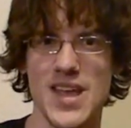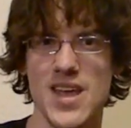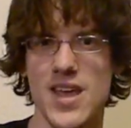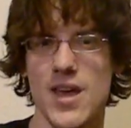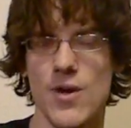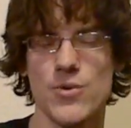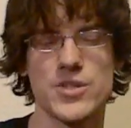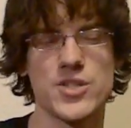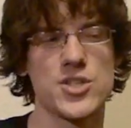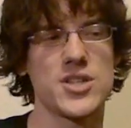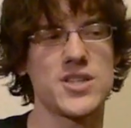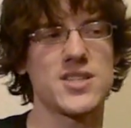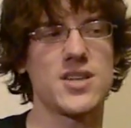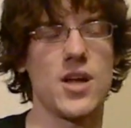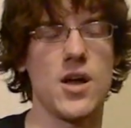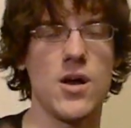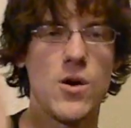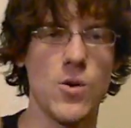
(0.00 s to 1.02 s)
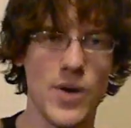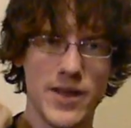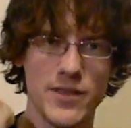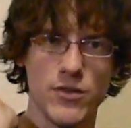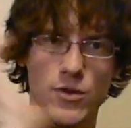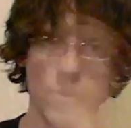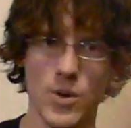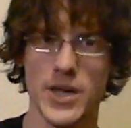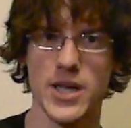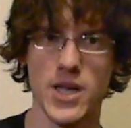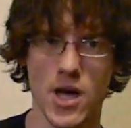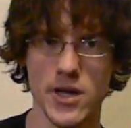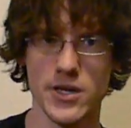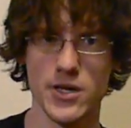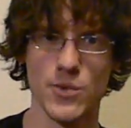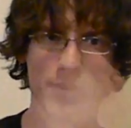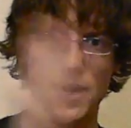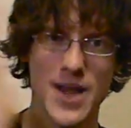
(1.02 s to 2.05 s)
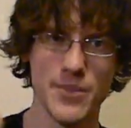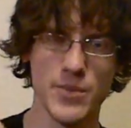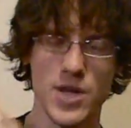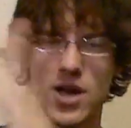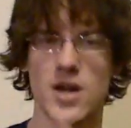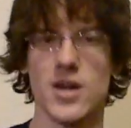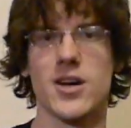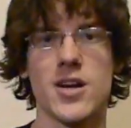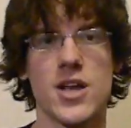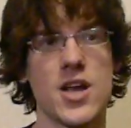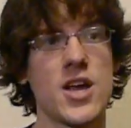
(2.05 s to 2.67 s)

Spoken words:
It wasn't just, oh, I throw a cutter when I'm cutter.